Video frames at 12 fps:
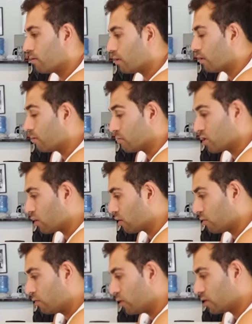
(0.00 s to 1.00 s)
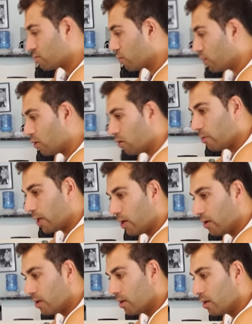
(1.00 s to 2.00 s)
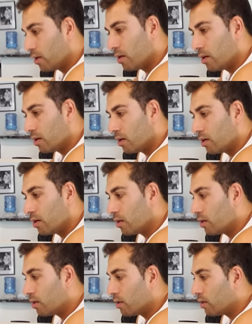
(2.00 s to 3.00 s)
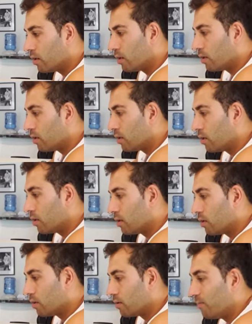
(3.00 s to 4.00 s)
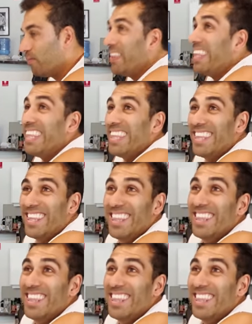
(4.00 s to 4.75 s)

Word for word: I'm so confused. What are you on about? Someone's put my car on